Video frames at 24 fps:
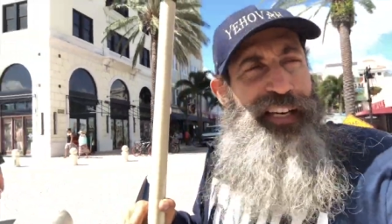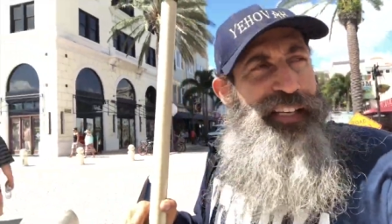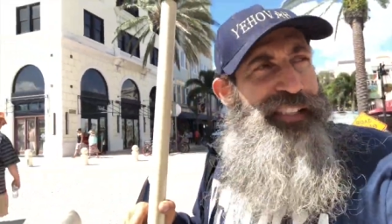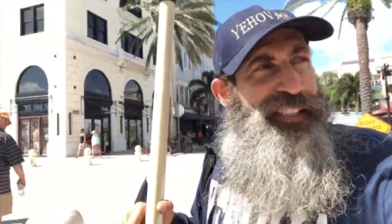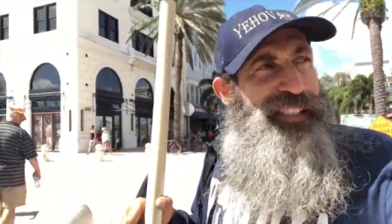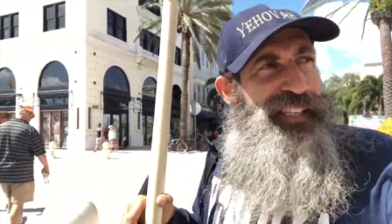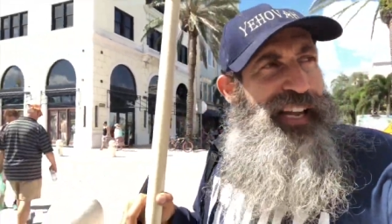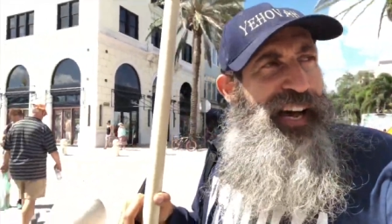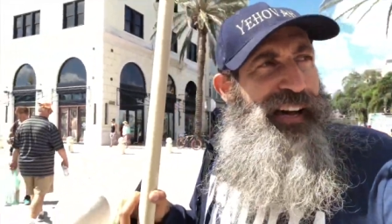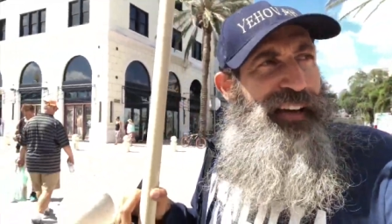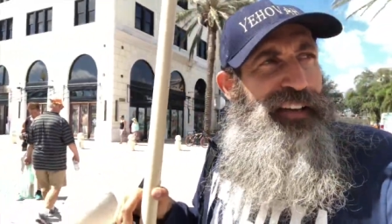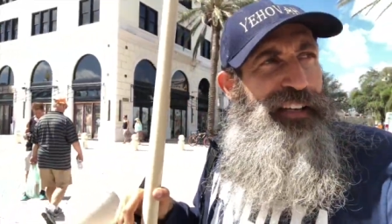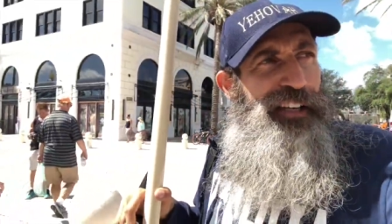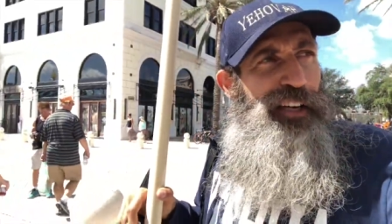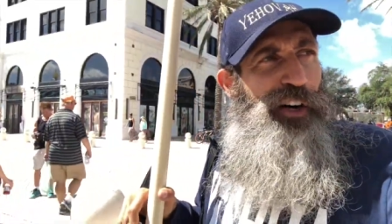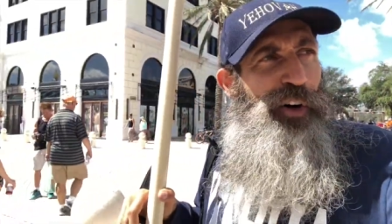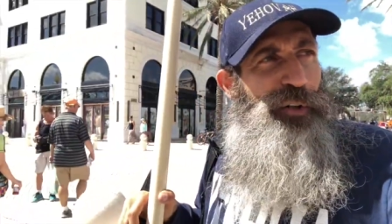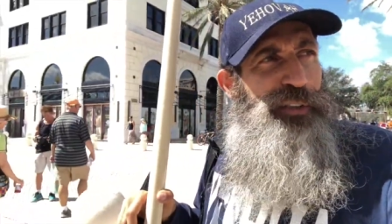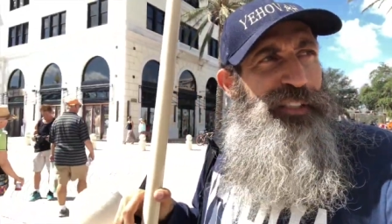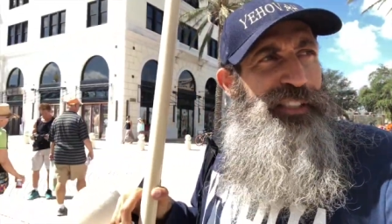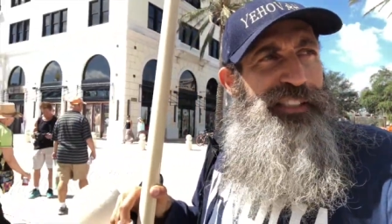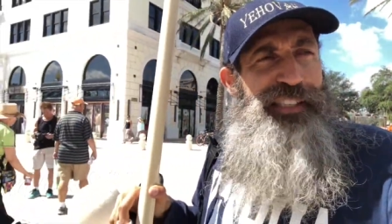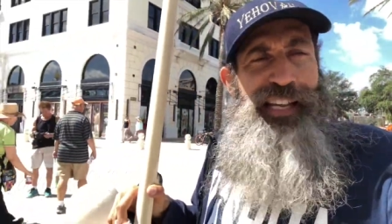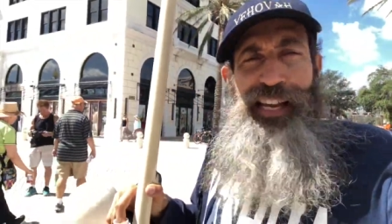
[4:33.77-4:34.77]
It's not in
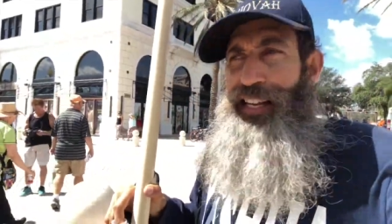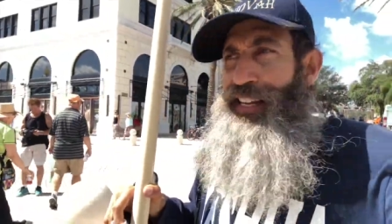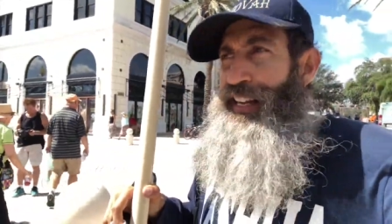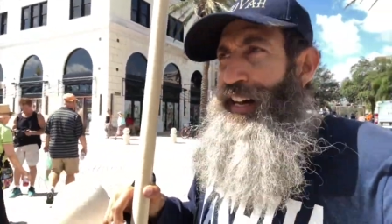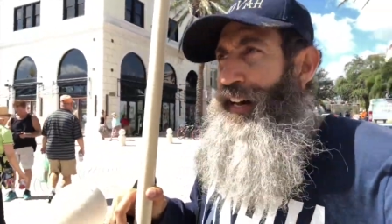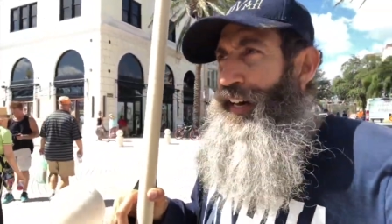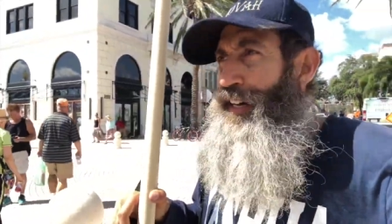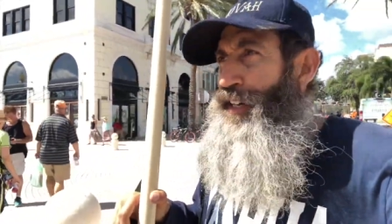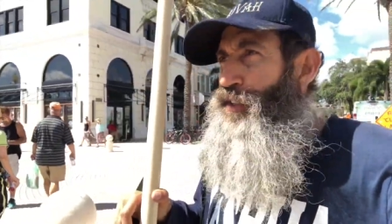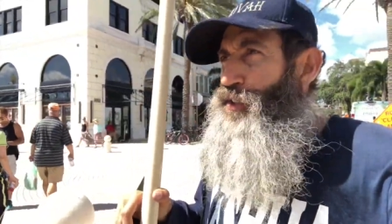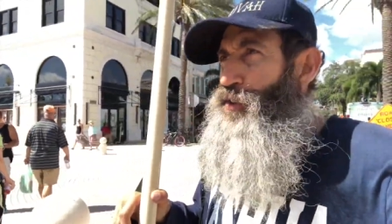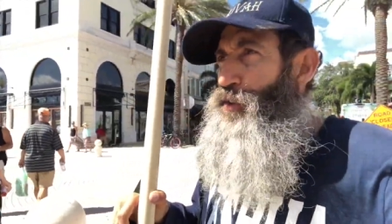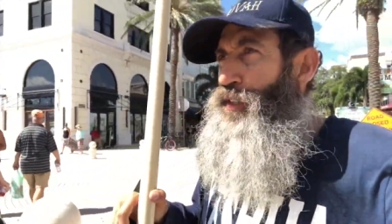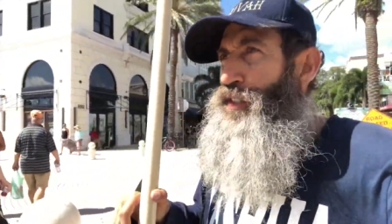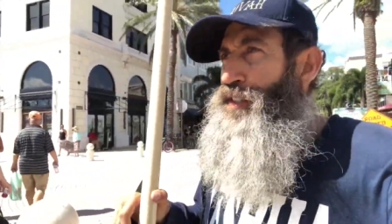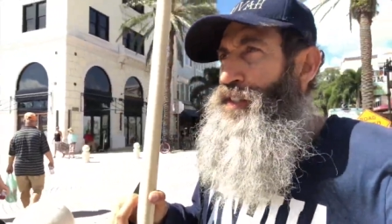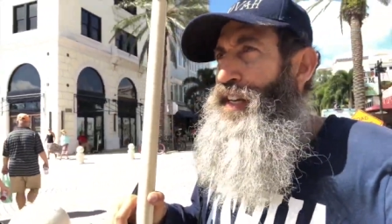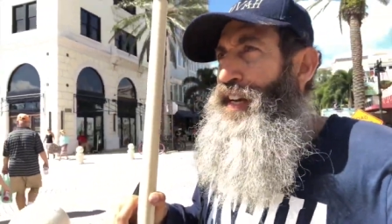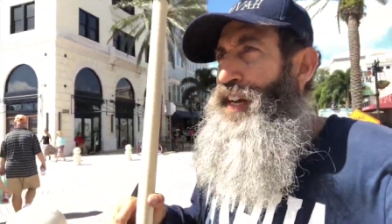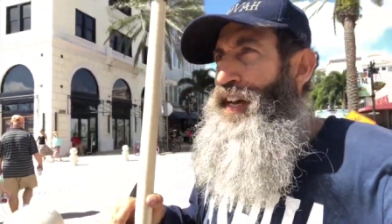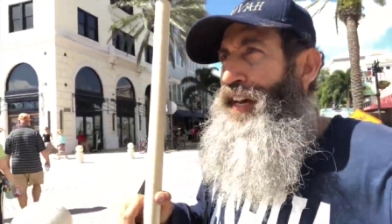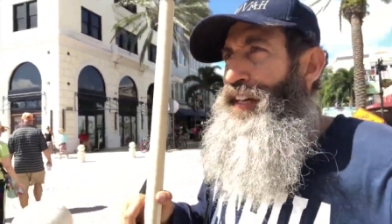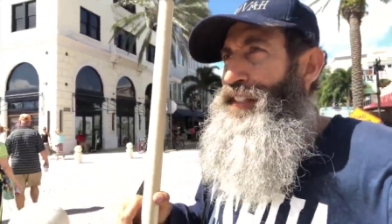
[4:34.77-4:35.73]
going to psychiatrists.